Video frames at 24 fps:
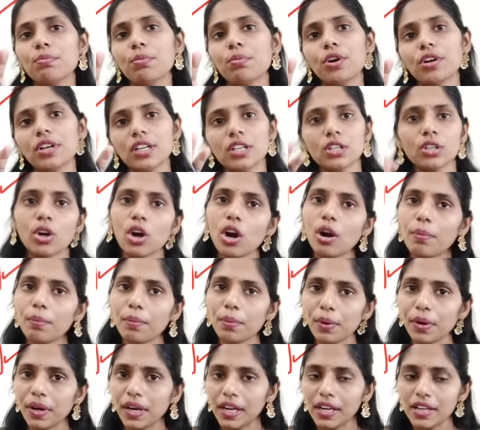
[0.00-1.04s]
important
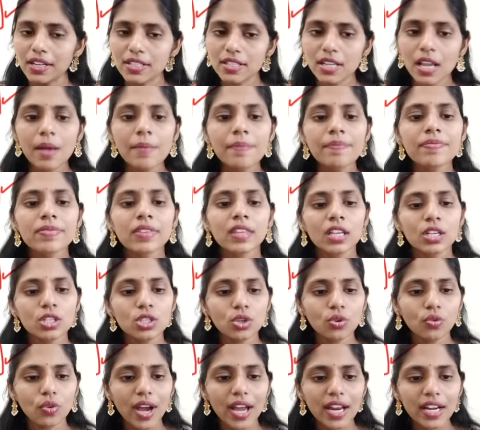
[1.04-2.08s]
components
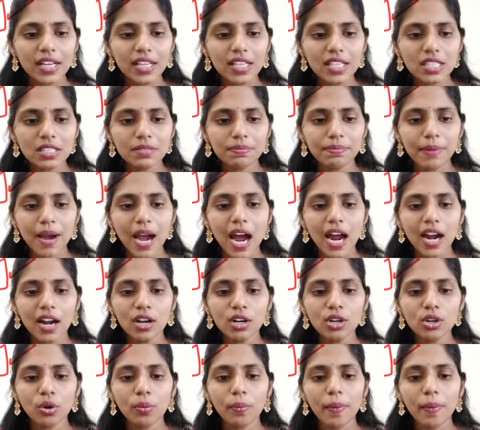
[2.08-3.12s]
so one is pan